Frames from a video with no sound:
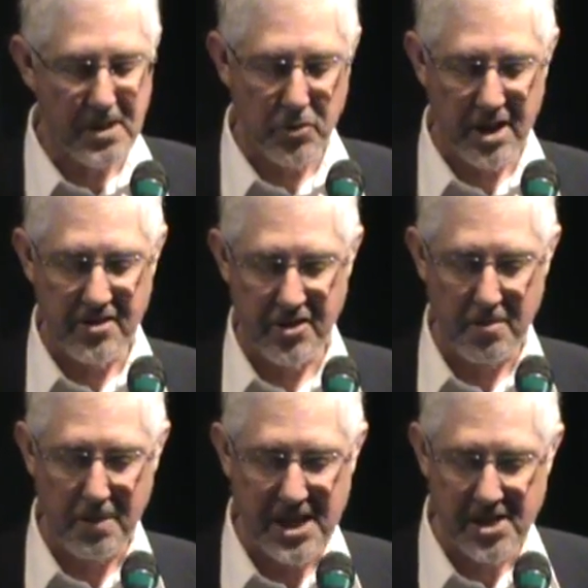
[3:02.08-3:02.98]
between the
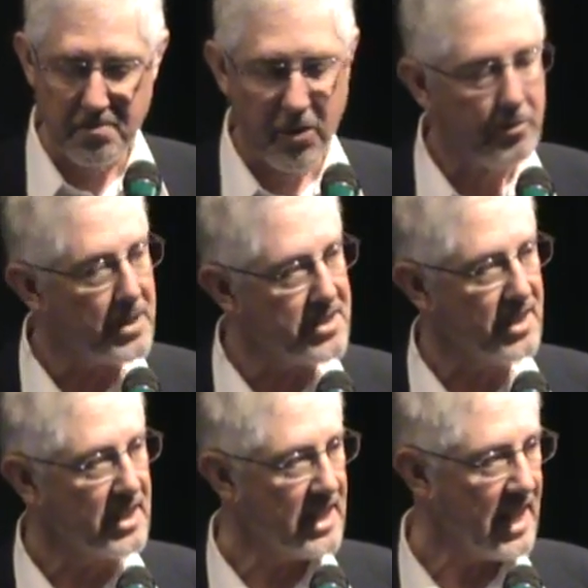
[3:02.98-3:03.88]
peace movement
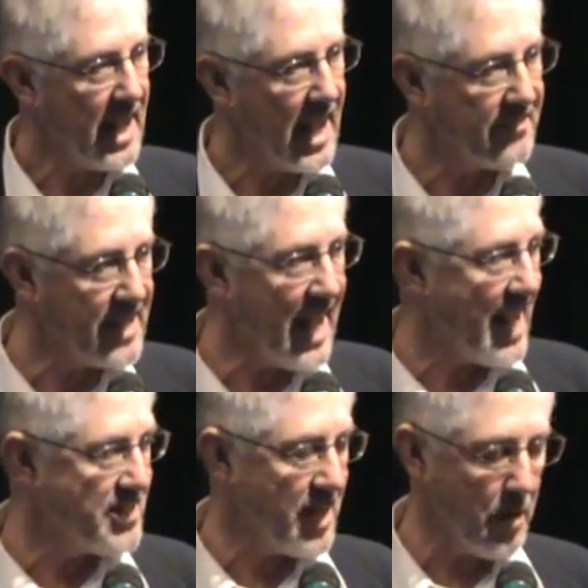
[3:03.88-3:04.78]
and the
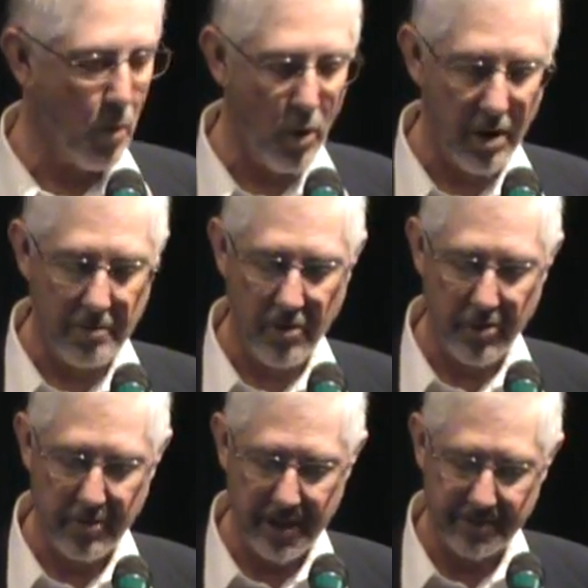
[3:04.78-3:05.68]
anti-war
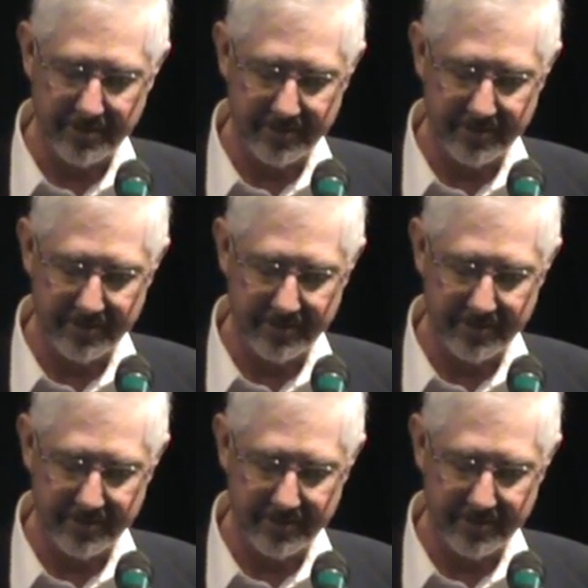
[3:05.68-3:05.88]
movement.